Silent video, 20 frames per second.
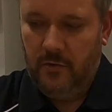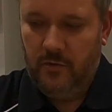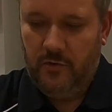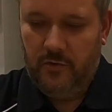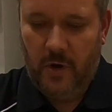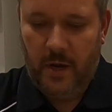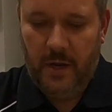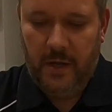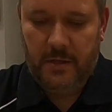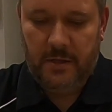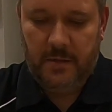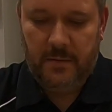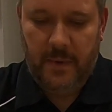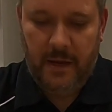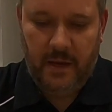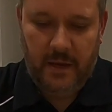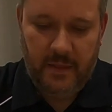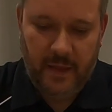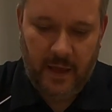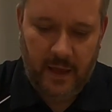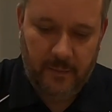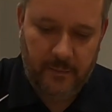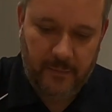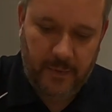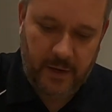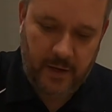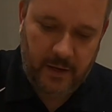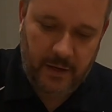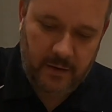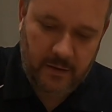Trying to make that
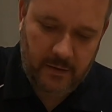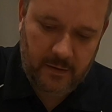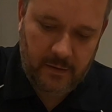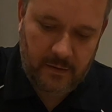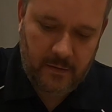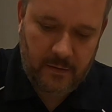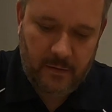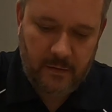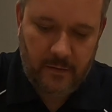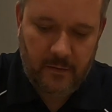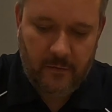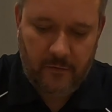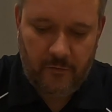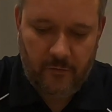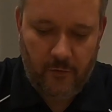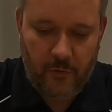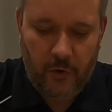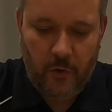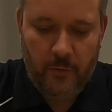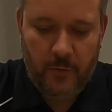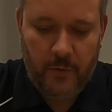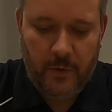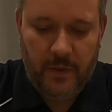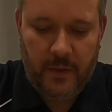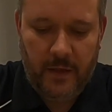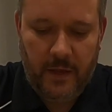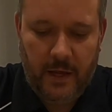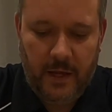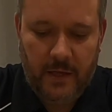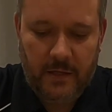bit of room that
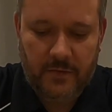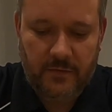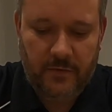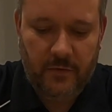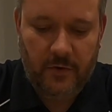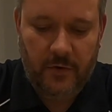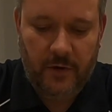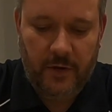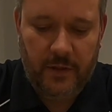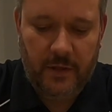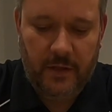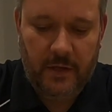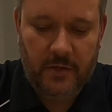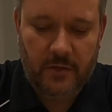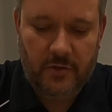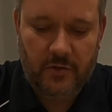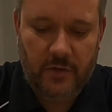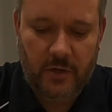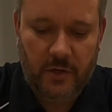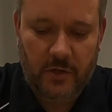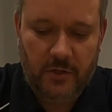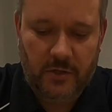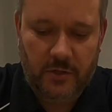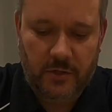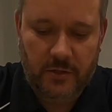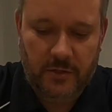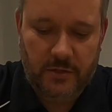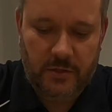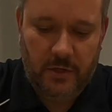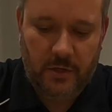they asked for in the
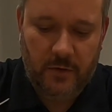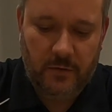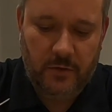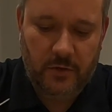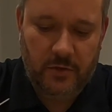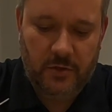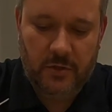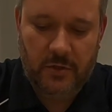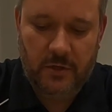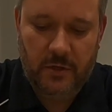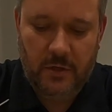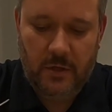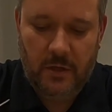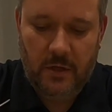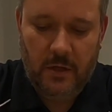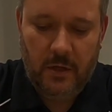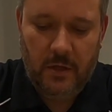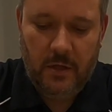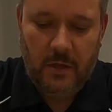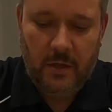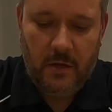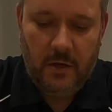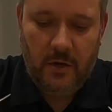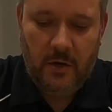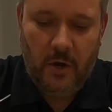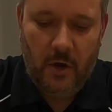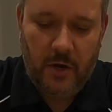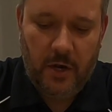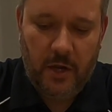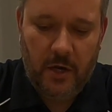instructions, so just
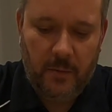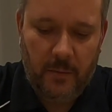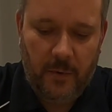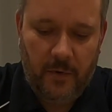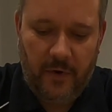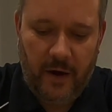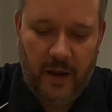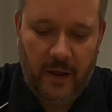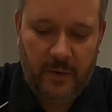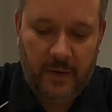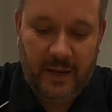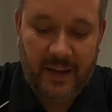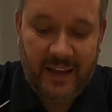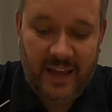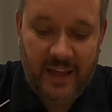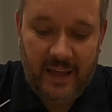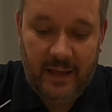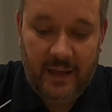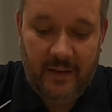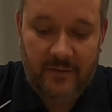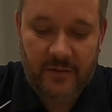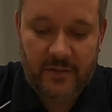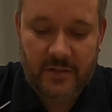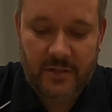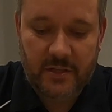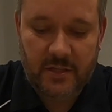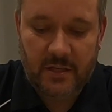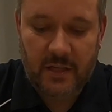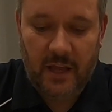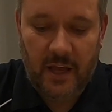knocking them around ever so
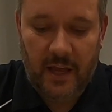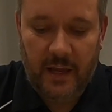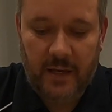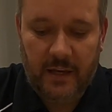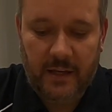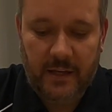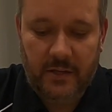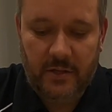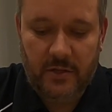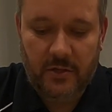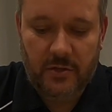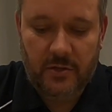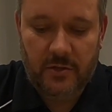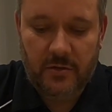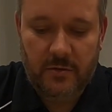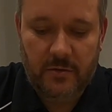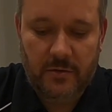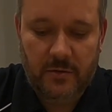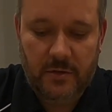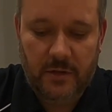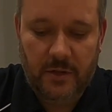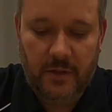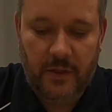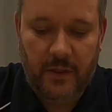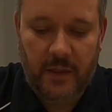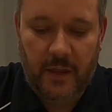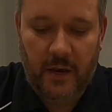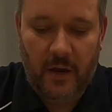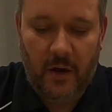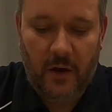slightly just so that
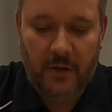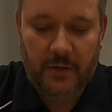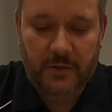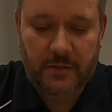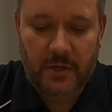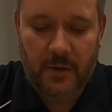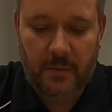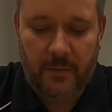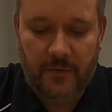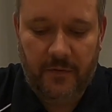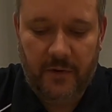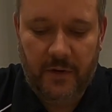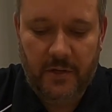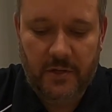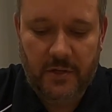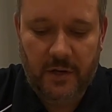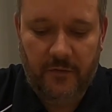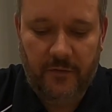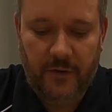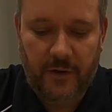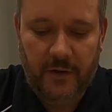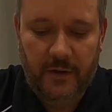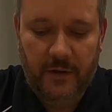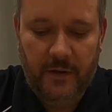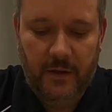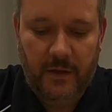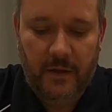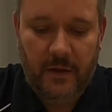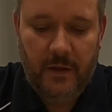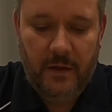they're not on top of each other,
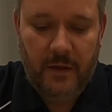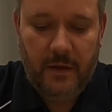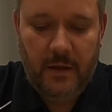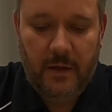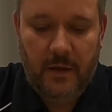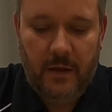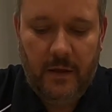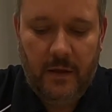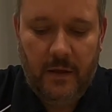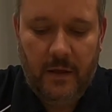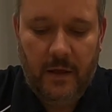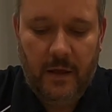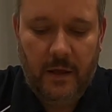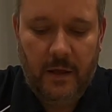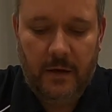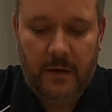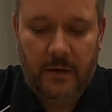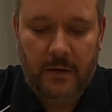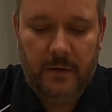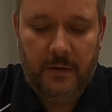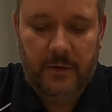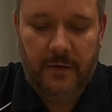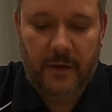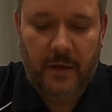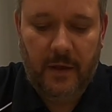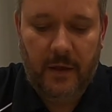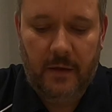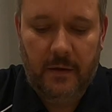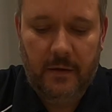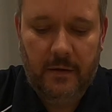
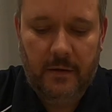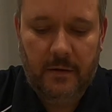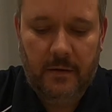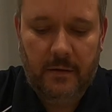and